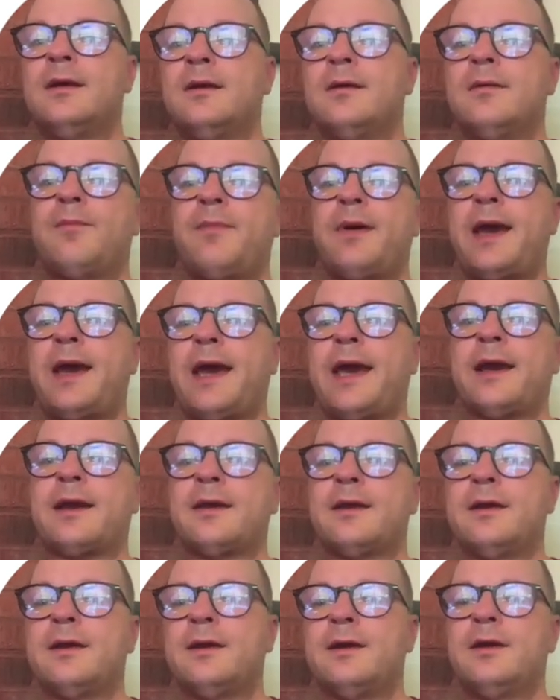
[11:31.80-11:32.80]

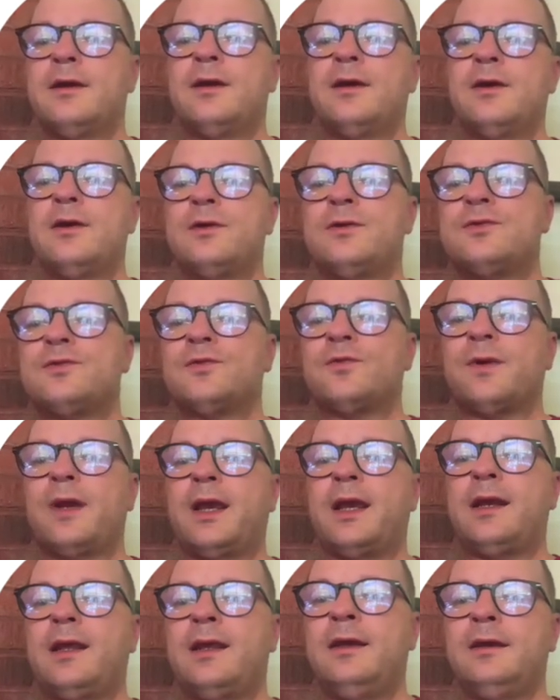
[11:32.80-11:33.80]
pack
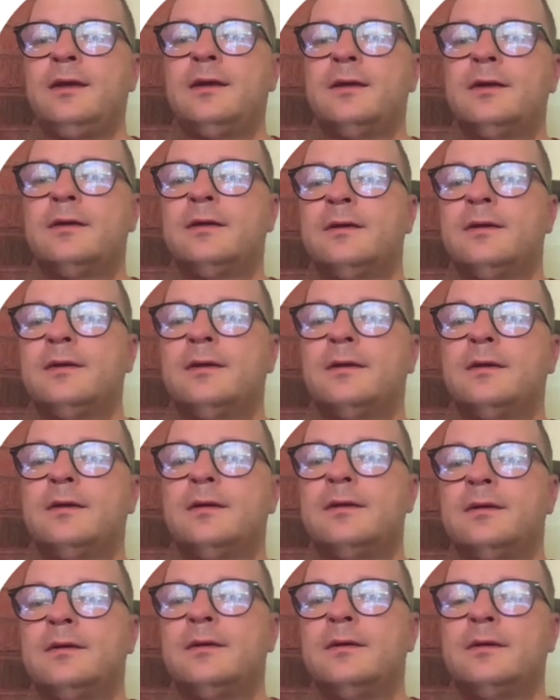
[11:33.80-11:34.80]
training.
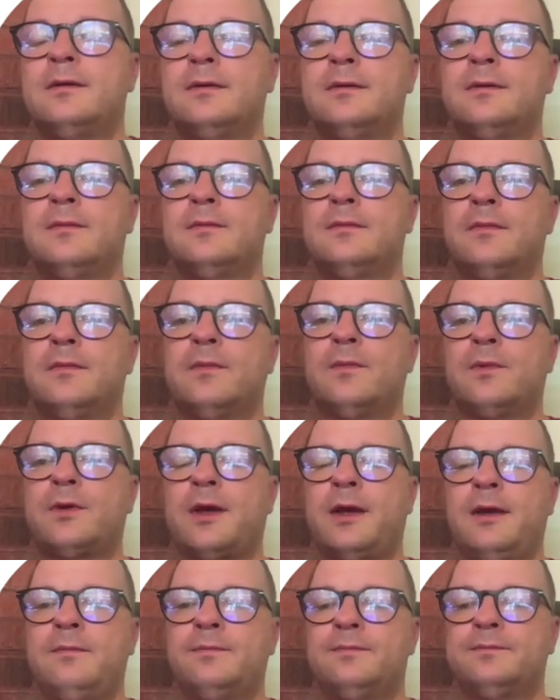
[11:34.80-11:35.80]

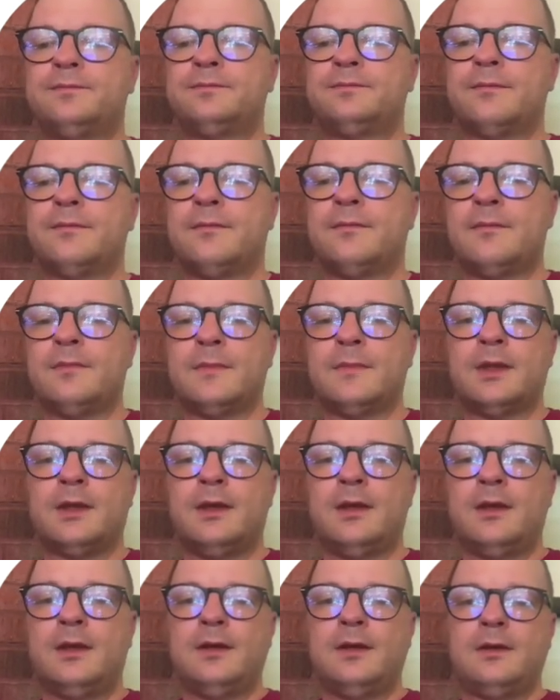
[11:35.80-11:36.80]
Okay.
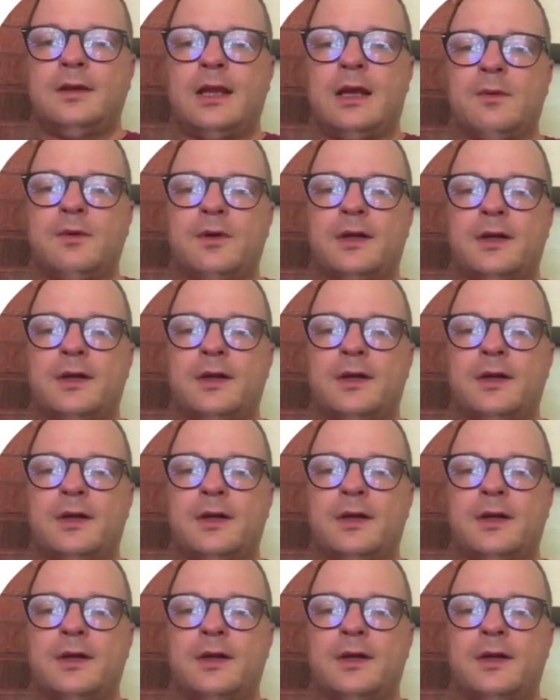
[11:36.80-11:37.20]
And I'm going to